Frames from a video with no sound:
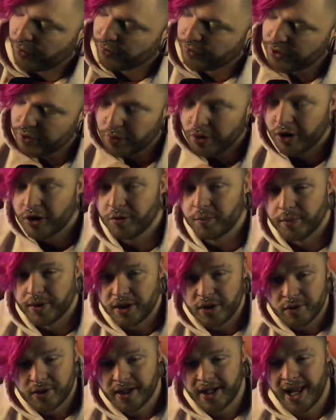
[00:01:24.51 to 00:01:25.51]
You heard me. You
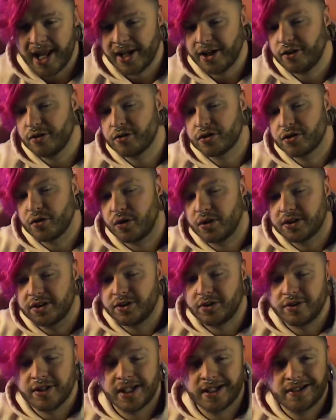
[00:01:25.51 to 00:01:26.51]
can edit your shorts, your
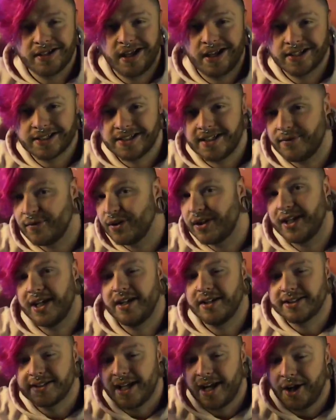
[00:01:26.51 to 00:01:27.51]
TikToks, and everything
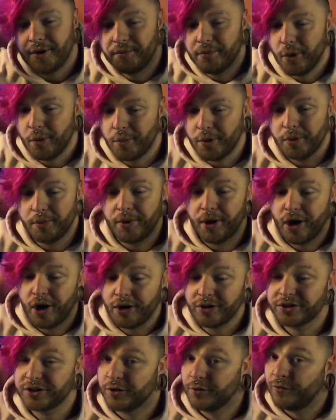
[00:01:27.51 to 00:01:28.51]
else on mobile, but
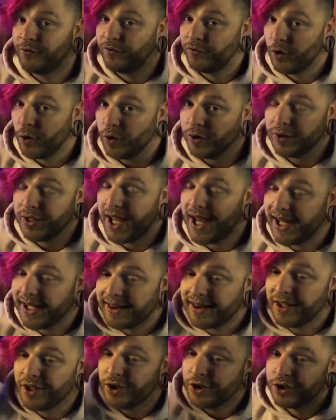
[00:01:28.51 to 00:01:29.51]
also full-length
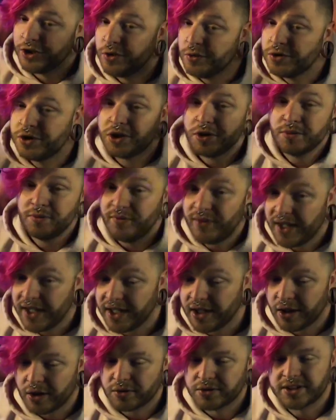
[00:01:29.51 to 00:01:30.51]
YouTube
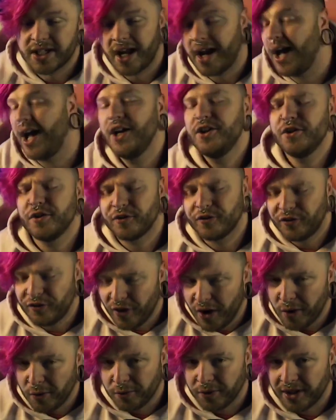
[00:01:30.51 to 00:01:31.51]
videos on your
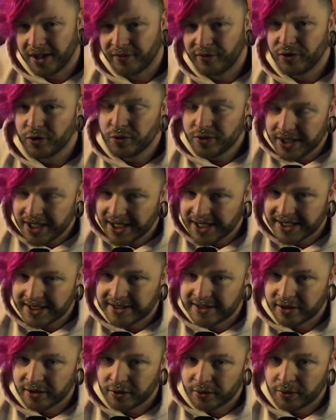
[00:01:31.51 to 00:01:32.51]
phone if you needed
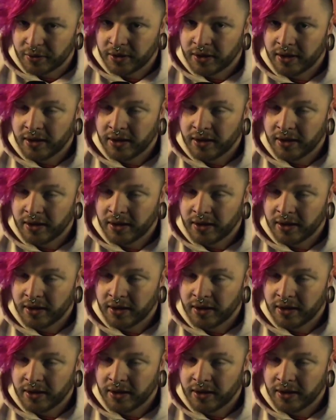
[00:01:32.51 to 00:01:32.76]
to.